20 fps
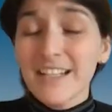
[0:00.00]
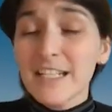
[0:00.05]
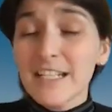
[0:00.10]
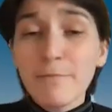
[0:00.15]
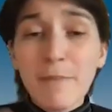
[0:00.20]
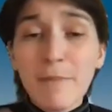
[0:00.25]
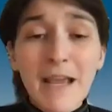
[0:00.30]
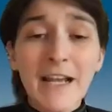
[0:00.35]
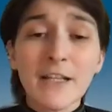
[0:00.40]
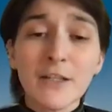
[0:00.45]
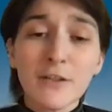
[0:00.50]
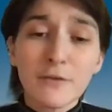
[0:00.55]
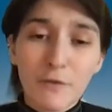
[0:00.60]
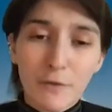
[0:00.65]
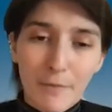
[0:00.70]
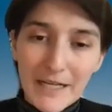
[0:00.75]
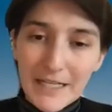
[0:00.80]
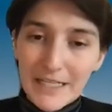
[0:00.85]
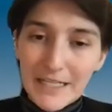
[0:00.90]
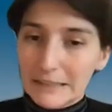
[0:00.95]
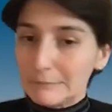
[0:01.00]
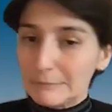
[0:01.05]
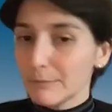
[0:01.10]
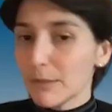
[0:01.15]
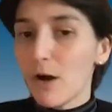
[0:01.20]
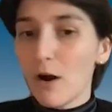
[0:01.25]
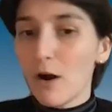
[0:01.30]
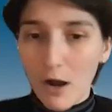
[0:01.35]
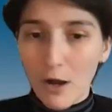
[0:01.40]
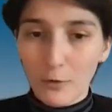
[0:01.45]
Demands for money in
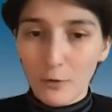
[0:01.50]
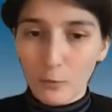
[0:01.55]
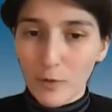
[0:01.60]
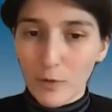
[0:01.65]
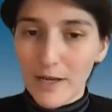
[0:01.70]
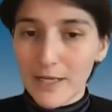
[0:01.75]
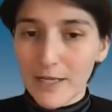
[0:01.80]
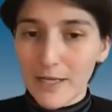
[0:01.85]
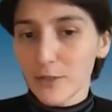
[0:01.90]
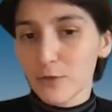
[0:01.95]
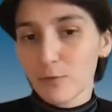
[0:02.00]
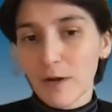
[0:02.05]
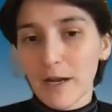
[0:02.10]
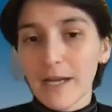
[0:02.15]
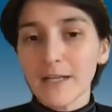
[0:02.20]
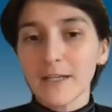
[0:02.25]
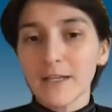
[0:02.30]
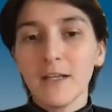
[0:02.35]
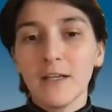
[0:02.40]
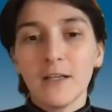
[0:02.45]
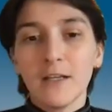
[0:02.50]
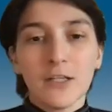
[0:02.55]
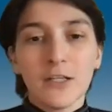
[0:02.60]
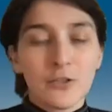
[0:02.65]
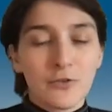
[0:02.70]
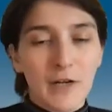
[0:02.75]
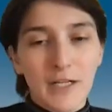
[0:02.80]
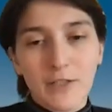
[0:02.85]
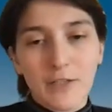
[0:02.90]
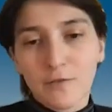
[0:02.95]
odd ways, right?
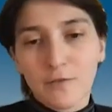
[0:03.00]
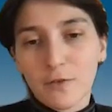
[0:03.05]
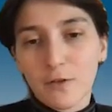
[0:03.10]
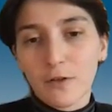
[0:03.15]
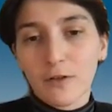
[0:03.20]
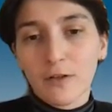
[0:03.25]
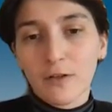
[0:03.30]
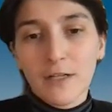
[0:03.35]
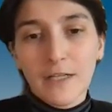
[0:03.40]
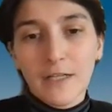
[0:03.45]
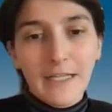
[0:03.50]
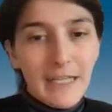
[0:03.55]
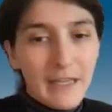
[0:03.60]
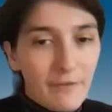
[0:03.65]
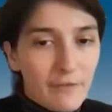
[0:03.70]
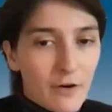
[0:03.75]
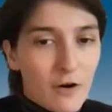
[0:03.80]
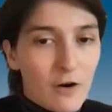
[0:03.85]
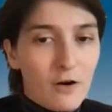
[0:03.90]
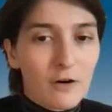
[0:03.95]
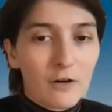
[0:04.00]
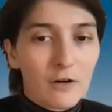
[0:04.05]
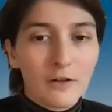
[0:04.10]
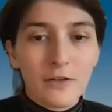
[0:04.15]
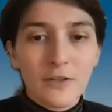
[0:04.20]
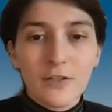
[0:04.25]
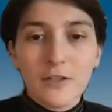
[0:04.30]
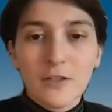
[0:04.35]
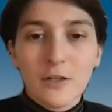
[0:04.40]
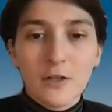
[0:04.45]
Transfer, gift
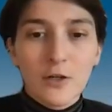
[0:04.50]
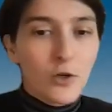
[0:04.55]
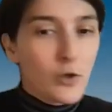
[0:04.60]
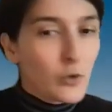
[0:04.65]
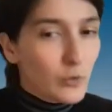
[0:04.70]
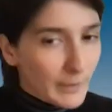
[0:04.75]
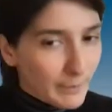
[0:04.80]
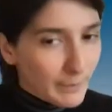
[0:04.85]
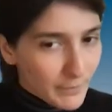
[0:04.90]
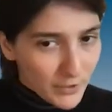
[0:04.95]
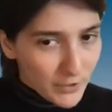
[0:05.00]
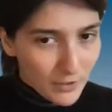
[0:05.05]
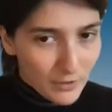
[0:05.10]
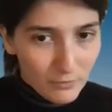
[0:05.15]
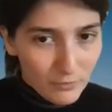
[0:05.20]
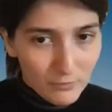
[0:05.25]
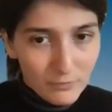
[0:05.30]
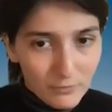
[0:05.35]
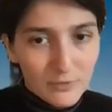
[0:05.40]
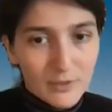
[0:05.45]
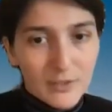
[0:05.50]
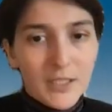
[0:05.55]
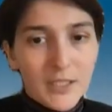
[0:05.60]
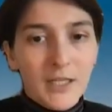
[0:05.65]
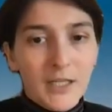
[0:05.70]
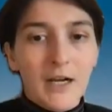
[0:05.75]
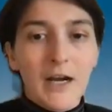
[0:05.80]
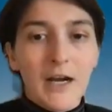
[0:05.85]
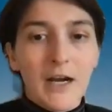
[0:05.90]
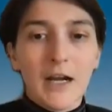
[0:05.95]
cards, crypto,
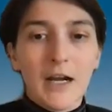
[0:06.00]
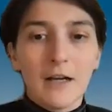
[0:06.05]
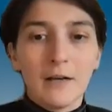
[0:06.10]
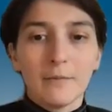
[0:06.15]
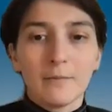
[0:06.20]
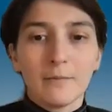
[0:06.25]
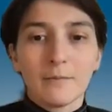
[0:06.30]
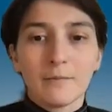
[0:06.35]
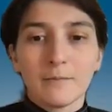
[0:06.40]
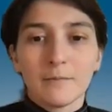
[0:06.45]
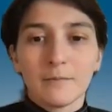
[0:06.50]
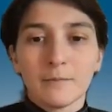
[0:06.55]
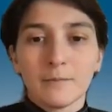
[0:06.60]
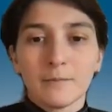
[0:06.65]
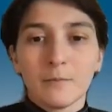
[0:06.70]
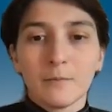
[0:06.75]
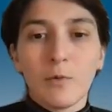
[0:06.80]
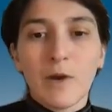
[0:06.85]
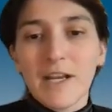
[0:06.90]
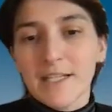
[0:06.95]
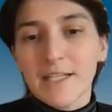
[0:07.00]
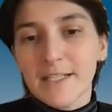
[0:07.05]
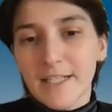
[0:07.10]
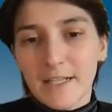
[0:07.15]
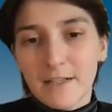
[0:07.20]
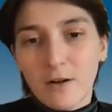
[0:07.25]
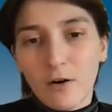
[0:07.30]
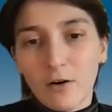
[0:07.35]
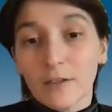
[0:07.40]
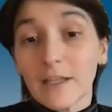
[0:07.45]
ways
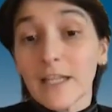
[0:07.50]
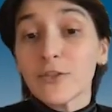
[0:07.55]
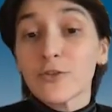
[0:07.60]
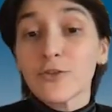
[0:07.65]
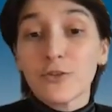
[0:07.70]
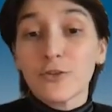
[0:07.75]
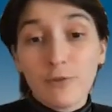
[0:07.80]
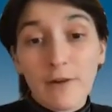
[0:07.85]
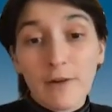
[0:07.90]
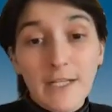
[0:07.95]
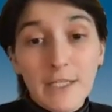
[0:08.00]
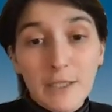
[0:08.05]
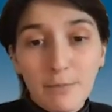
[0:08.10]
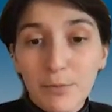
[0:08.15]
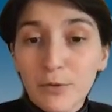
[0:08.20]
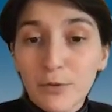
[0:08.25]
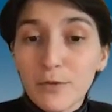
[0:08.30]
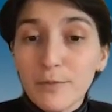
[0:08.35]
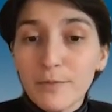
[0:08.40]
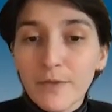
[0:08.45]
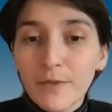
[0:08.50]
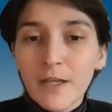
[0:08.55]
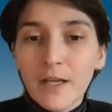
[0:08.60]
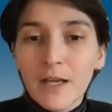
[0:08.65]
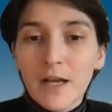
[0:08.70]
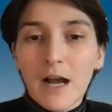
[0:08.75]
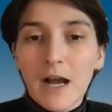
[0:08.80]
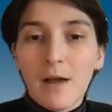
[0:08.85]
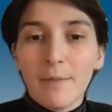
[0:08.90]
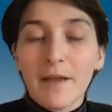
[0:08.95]
that are less traceable,
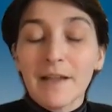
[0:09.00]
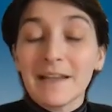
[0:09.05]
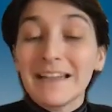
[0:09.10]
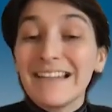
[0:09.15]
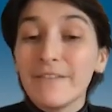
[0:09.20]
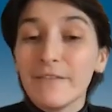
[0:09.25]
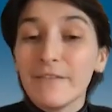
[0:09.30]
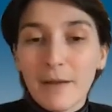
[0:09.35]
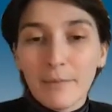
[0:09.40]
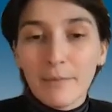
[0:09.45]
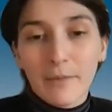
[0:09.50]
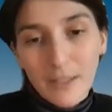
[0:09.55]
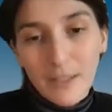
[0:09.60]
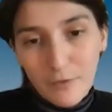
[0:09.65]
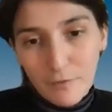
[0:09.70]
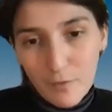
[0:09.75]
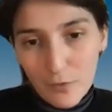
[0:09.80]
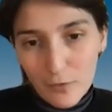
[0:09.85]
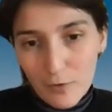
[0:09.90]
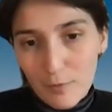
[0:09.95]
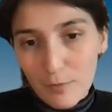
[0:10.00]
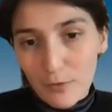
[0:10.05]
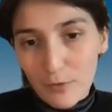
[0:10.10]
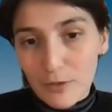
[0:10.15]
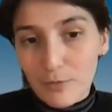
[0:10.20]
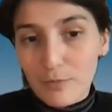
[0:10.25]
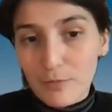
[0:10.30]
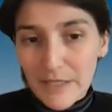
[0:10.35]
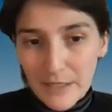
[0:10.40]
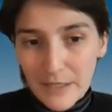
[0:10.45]
that leave them less vulnerable
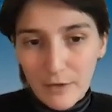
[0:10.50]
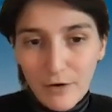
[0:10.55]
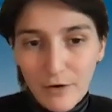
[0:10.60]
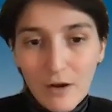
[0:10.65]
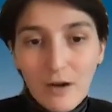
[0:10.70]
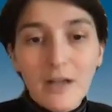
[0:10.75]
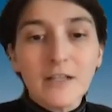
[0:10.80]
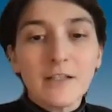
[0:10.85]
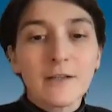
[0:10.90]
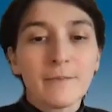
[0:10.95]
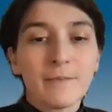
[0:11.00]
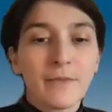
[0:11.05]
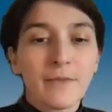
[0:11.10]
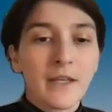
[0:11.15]
to being caught.